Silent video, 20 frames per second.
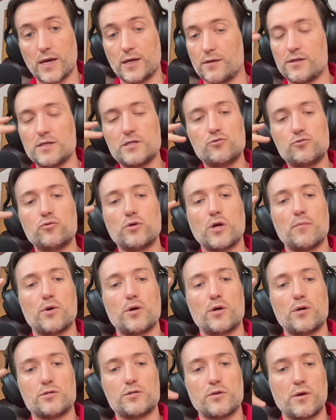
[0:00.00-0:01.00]
And these two
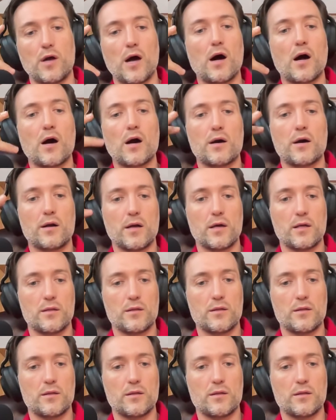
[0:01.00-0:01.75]
numbers, the R and the